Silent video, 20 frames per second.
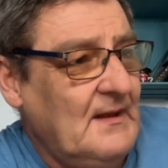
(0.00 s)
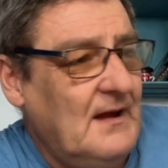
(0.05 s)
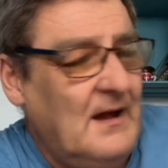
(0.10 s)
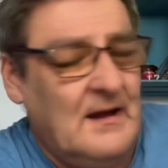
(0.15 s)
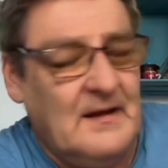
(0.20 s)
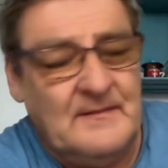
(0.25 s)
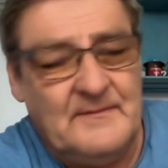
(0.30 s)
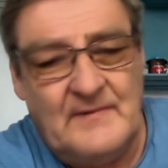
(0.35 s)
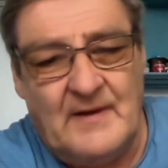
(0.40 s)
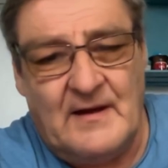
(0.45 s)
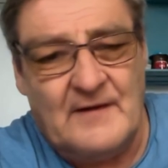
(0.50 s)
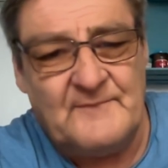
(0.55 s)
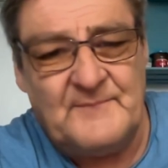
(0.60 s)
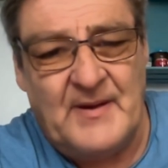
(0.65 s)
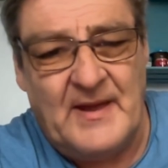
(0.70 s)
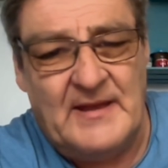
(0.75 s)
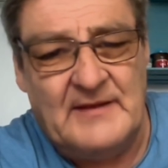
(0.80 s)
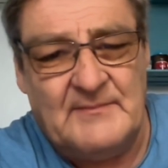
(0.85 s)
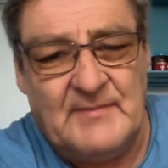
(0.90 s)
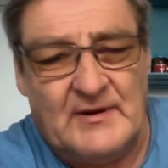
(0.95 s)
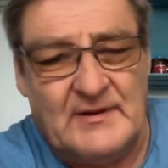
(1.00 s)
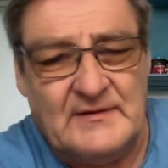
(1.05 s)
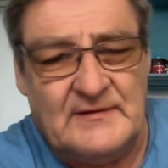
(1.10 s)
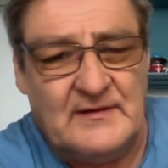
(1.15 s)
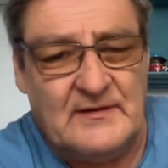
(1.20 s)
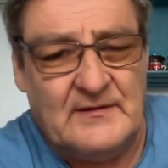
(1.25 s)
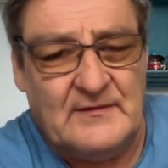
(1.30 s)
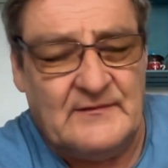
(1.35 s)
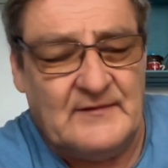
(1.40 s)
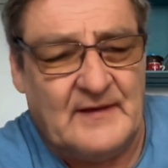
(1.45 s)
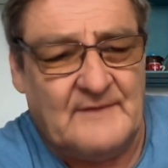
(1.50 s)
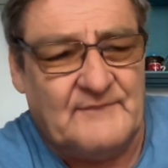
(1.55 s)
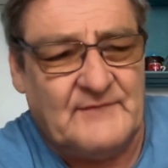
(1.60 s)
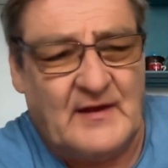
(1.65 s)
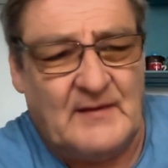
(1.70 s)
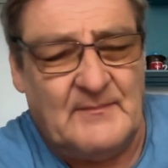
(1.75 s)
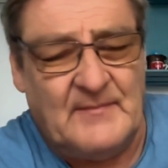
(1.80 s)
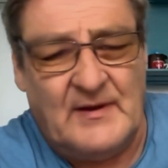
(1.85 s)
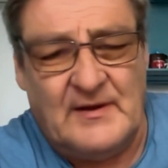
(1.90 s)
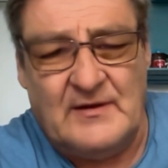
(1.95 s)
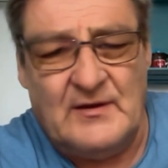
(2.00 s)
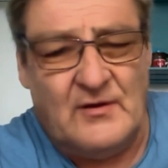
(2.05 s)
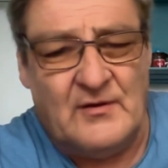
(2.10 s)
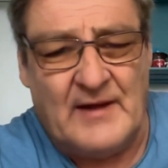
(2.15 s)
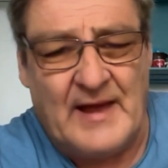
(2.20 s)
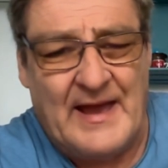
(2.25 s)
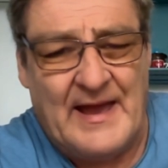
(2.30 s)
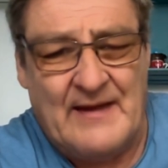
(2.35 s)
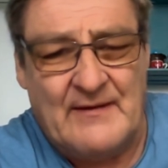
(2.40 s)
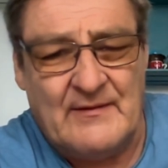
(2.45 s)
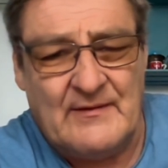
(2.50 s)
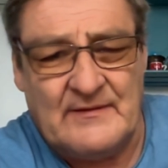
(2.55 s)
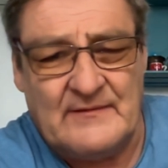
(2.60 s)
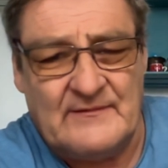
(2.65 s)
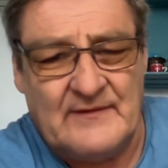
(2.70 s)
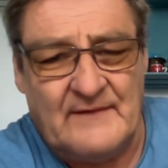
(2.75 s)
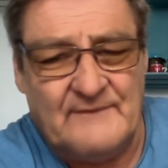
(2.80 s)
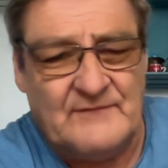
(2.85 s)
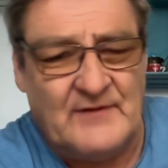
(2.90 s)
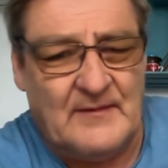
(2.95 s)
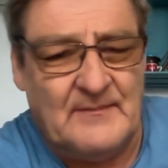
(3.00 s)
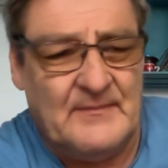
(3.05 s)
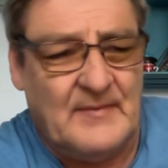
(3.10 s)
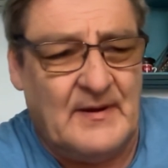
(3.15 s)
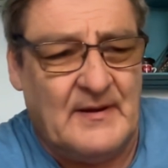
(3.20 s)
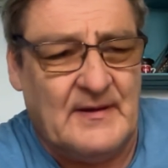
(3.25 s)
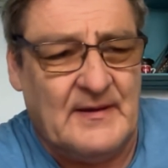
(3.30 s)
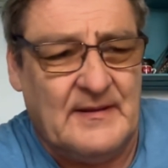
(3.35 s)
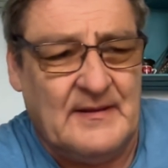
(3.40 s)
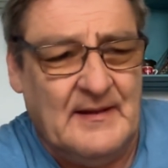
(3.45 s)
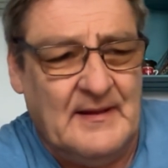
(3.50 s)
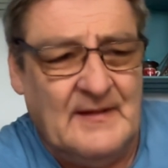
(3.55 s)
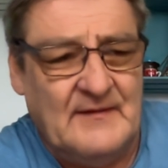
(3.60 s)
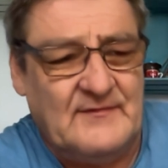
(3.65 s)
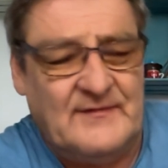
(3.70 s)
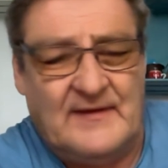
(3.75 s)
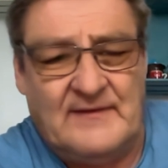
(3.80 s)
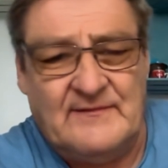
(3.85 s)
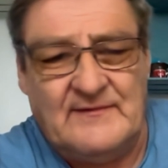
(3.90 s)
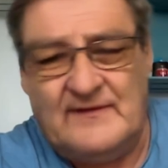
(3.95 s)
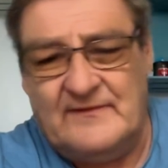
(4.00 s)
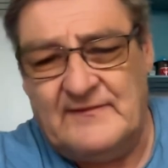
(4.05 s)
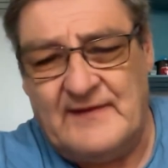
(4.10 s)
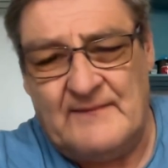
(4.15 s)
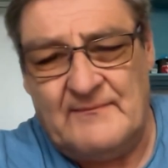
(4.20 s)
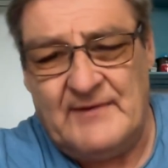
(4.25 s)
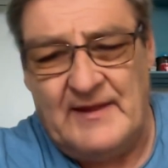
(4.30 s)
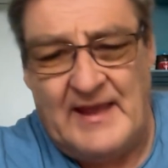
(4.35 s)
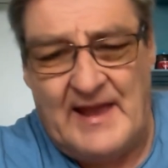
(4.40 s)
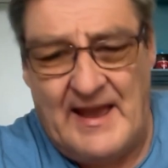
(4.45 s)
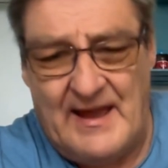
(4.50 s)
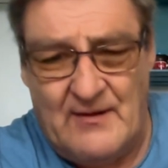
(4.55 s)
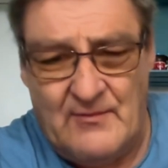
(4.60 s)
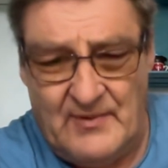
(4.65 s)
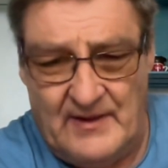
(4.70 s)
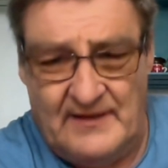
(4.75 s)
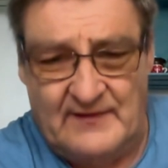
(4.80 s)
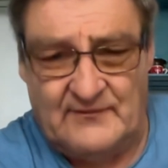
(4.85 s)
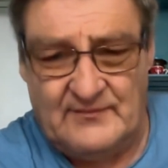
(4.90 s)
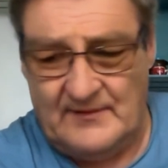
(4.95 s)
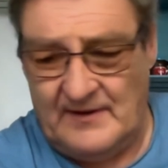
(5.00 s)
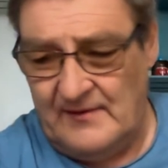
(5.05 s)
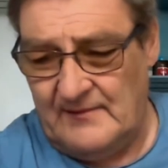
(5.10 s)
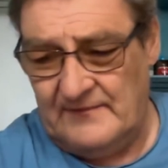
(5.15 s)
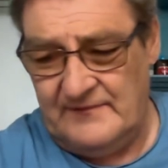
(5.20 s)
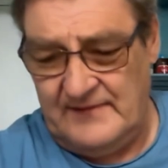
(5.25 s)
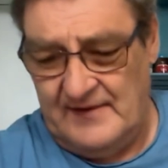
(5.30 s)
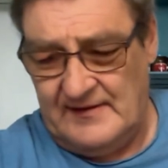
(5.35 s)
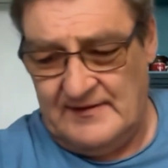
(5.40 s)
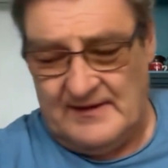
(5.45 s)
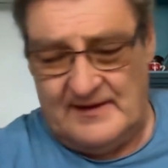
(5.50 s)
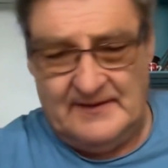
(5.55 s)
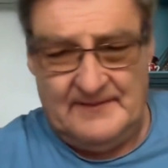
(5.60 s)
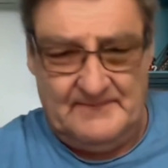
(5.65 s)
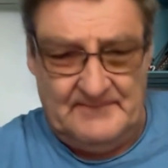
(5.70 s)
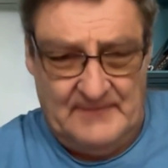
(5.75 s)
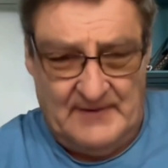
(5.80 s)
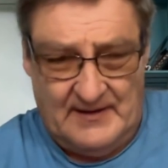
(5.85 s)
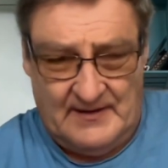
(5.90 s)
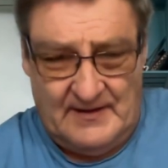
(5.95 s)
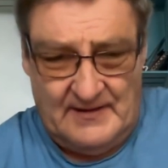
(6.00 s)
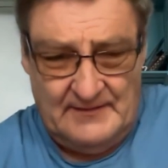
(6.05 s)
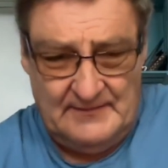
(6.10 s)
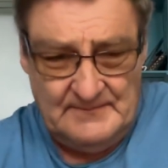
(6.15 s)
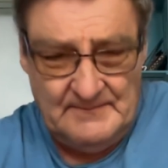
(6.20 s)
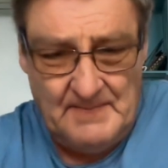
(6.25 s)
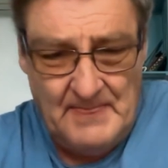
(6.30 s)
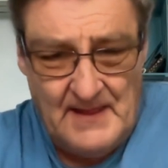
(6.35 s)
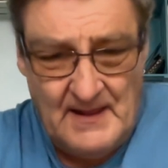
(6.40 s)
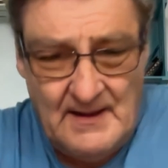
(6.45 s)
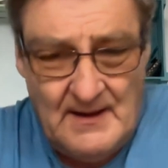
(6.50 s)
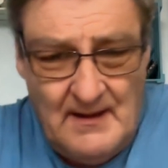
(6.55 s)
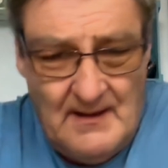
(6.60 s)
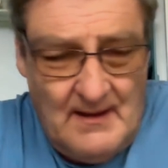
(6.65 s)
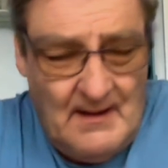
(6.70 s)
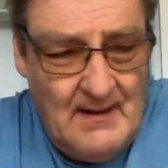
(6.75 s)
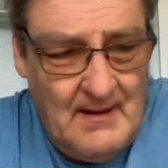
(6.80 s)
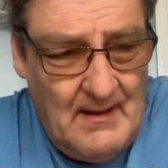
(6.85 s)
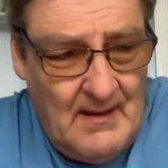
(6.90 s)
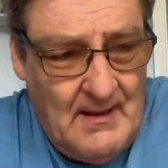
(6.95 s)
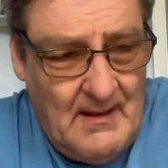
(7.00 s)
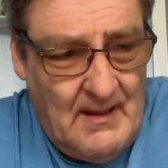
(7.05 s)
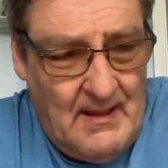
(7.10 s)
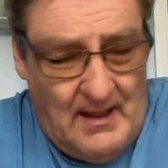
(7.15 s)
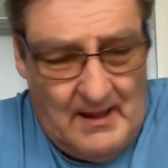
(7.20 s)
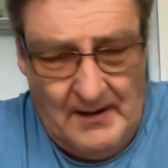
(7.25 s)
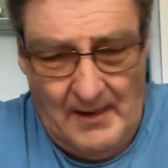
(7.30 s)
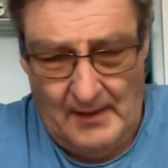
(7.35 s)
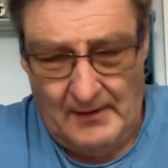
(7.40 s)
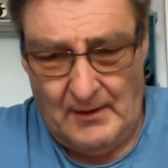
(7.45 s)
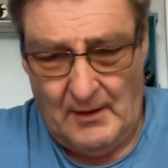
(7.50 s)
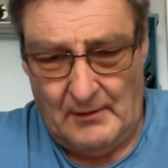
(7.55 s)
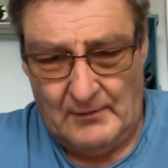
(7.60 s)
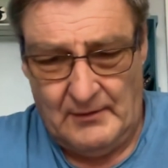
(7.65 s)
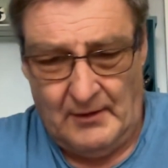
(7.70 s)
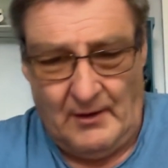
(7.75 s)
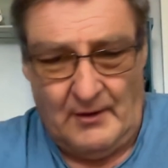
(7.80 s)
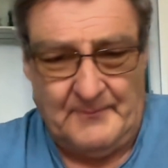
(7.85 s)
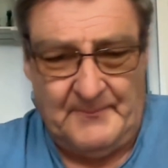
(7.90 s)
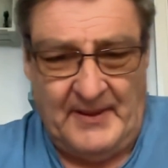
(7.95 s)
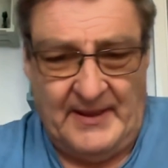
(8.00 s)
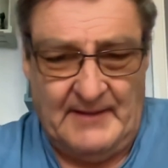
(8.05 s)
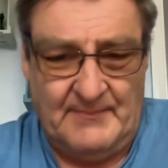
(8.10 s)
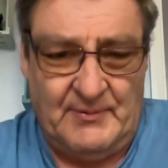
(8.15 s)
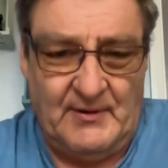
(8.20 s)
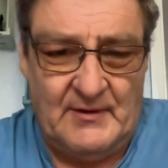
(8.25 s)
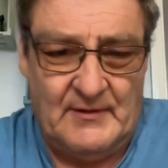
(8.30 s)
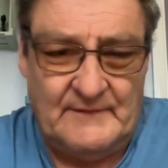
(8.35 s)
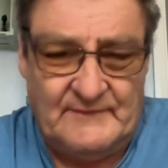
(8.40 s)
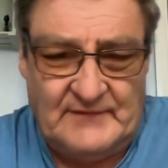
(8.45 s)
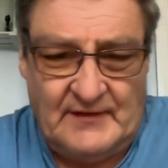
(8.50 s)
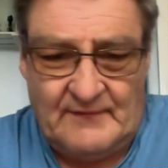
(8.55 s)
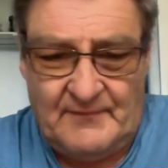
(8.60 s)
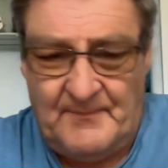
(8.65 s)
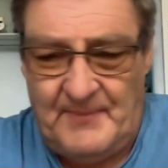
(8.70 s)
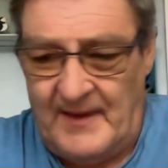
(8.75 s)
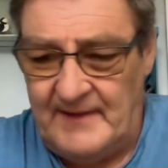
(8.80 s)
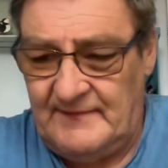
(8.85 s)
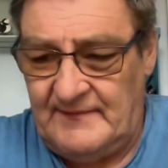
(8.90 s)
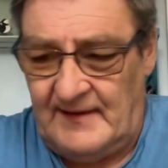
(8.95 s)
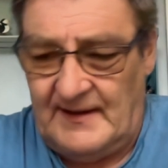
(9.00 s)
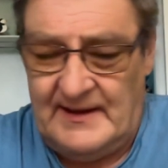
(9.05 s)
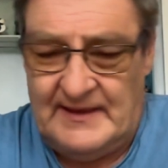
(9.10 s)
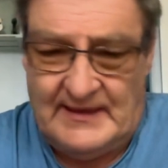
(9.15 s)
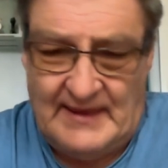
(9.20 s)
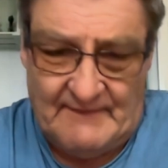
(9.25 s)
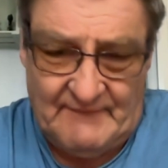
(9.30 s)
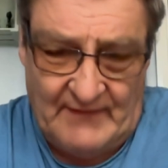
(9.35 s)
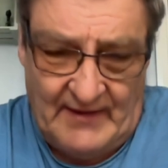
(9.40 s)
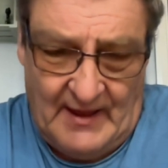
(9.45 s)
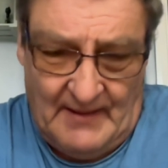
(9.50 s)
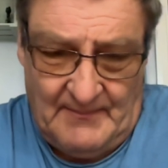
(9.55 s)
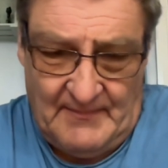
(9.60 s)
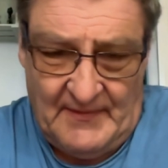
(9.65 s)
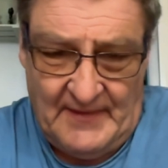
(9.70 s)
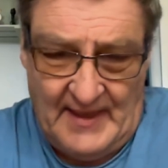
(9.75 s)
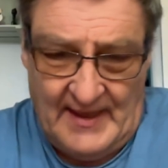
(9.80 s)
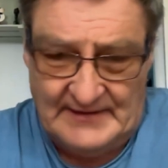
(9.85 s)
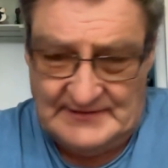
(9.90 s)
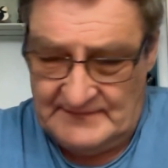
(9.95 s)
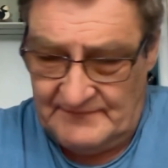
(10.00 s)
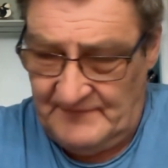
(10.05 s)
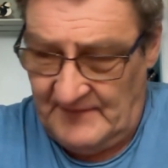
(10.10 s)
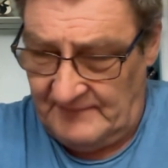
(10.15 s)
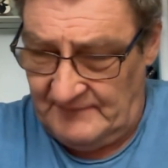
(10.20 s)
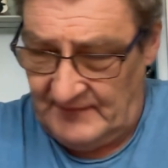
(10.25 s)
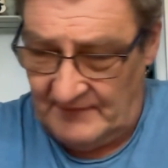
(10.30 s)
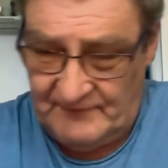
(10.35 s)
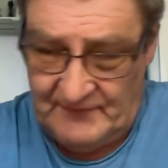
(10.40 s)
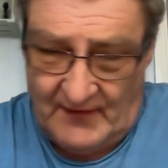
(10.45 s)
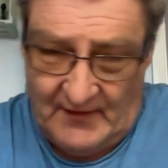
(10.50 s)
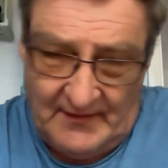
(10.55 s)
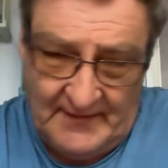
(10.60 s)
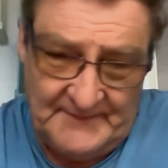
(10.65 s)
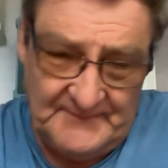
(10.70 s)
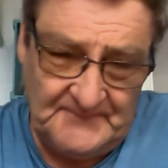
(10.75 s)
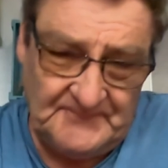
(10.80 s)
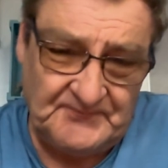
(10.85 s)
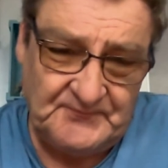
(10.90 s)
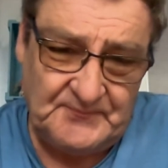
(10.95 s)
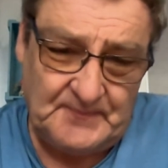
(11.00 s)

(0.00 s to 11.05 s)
I've paid my dues. I've done my long hours. I've done my 60, 70-hour weeks when I was younger, you know. Although there are a lot of people who have just basically given up at the age of 55,